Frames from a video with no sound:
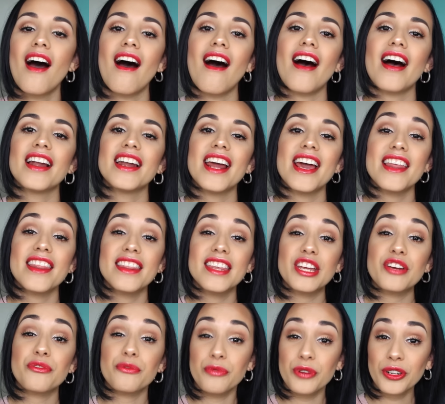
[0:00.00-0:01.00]
on
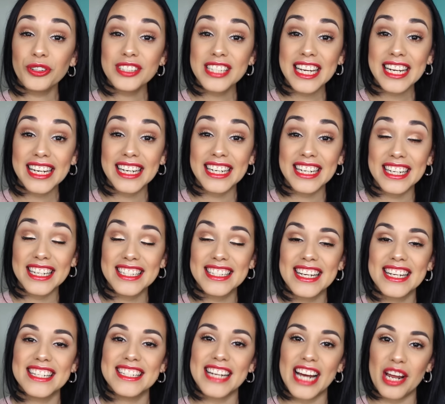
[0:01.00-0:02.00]
the Real Techniques
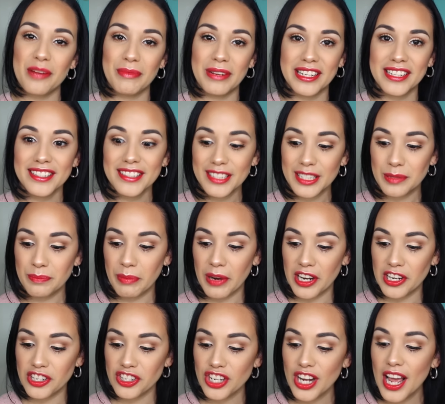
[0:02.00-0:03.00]
diamond
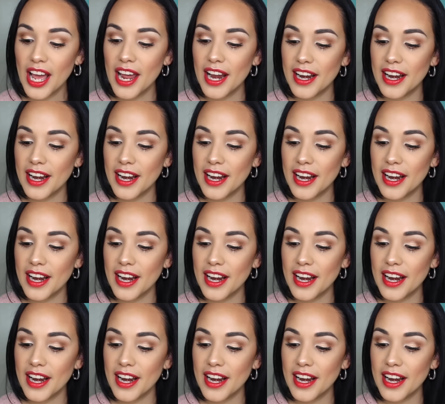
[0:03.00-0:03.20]
sponge.